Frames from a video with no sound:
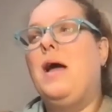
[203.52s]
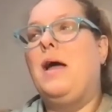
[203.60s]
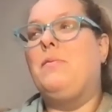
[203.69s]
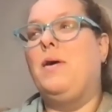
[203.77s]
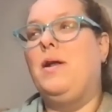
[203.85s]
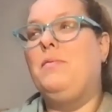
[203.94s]

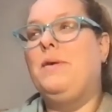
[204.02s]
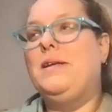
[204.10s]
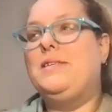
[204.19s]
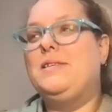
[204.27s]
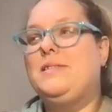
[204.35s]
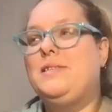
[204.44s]
And what did we
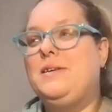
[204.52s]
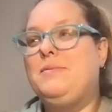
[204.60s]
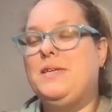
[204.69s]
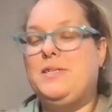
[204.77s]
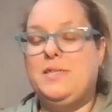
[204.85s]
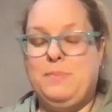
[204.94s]
just do?
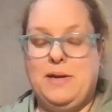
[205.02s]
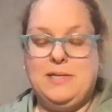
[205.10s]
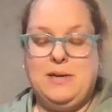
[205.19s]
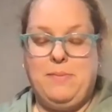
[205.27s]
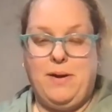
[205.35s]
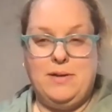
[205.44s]
We just picked
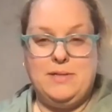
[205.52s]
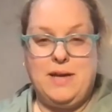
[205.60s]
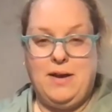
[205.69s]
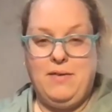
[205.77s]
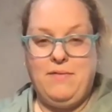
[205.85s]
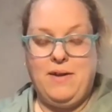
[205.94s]
up our
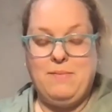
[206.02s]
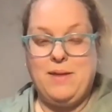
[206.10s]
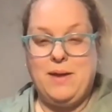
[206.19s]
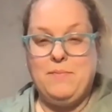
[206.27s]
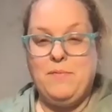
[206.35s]
entire family.